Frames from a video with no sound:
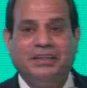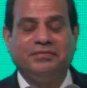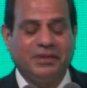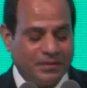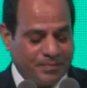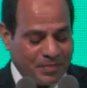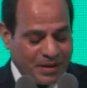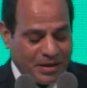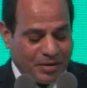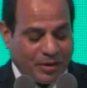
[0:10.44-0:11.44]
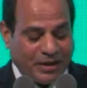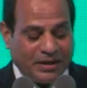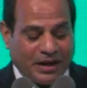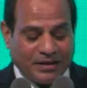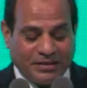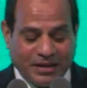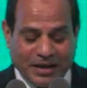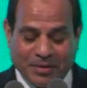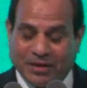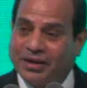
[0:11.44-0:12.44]
to say that
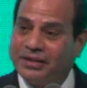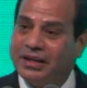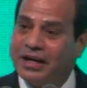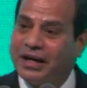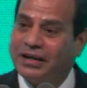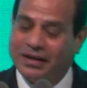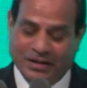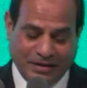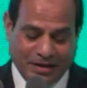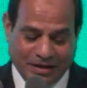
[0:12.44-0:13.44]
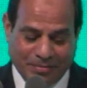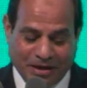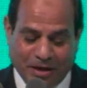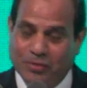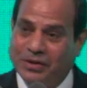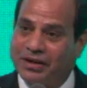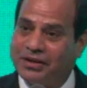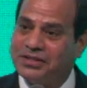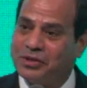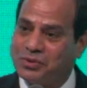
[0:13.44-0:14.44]
His Majesty,
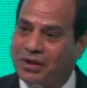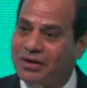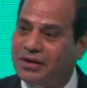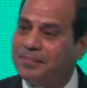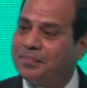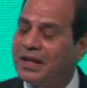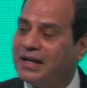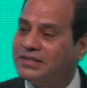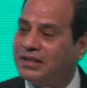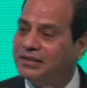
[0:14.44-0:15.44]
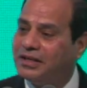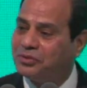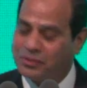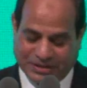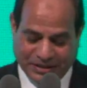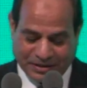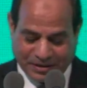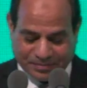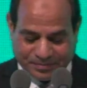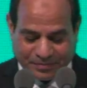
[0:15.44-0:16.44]
His Royal Highness Prince Salman bin Hamad Al
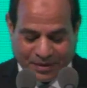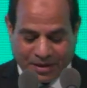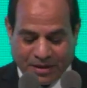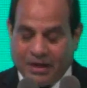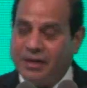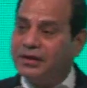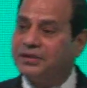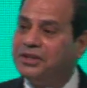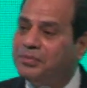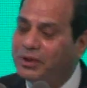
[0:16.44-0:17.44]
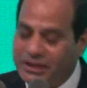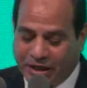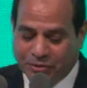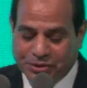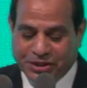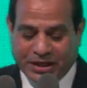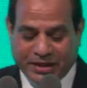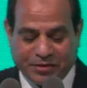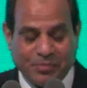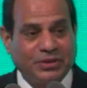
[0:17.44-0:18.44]
Khalifa, Crown Prince,
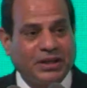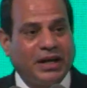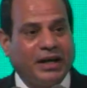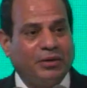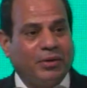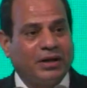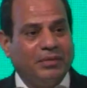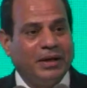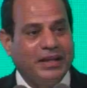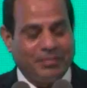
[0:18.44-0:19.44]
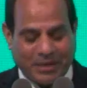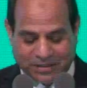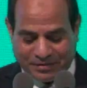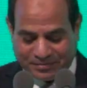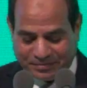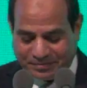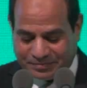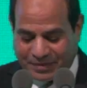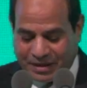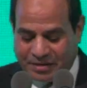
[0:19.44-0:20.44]
ladies and gentlemen, I would like
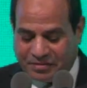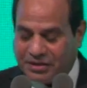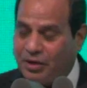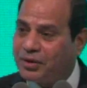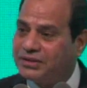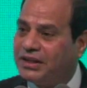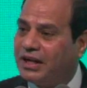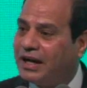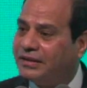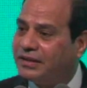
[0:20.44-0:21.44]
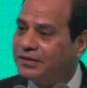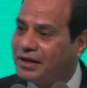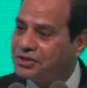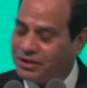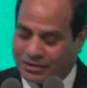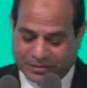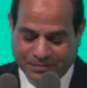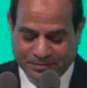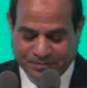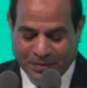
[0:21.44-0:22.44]
to say that it is an honor to
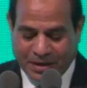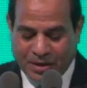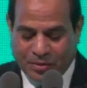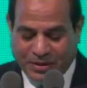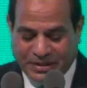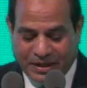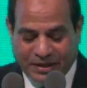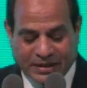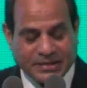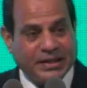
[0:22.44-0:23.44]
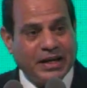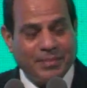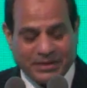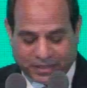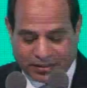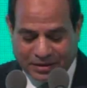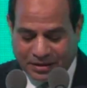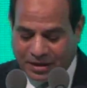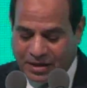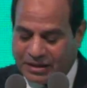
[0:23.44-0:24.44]
me to participate at the Manama
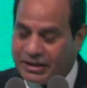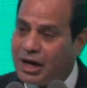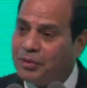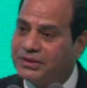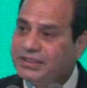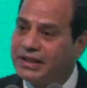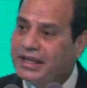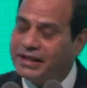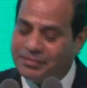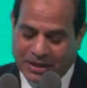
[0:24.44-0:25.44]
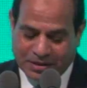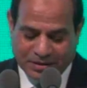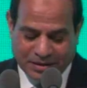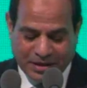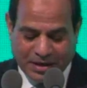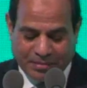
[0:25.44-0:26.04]
speech in its 11th edition